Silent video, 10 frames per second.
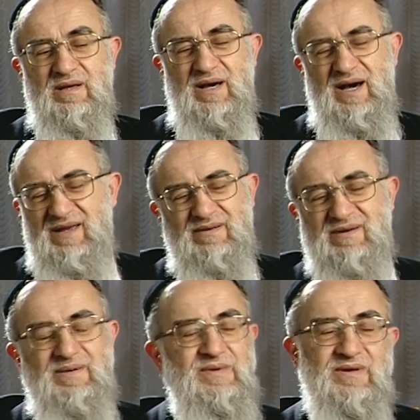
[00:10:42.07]
I don't
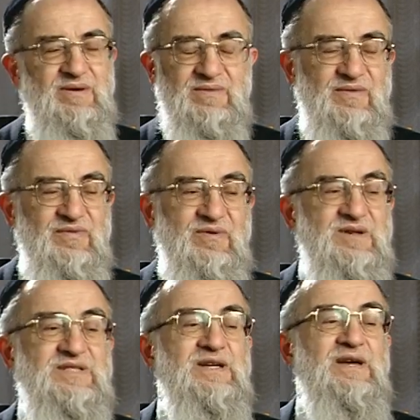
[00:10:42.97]
remember the tone of
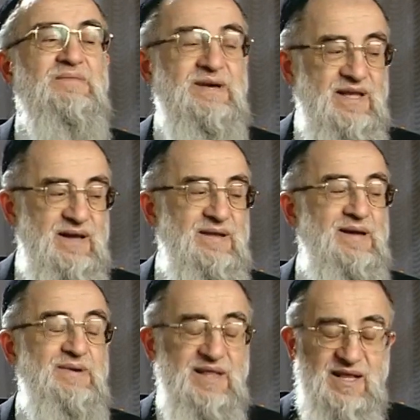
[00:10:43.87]
voice, but uh, that,
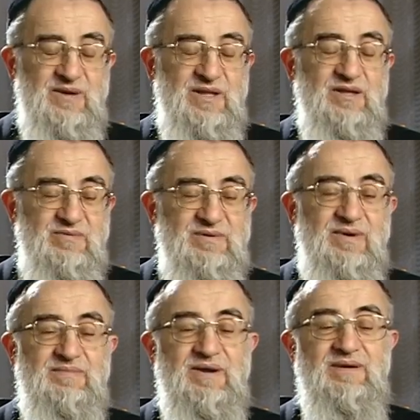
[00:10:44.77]
but Hollywood I do
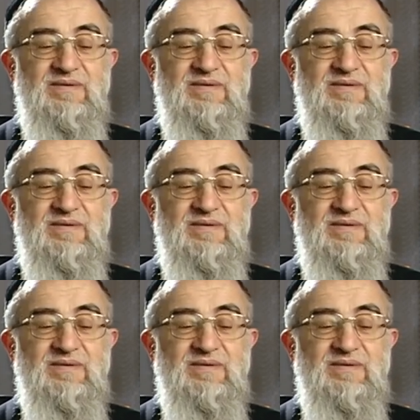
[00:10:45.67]
remember.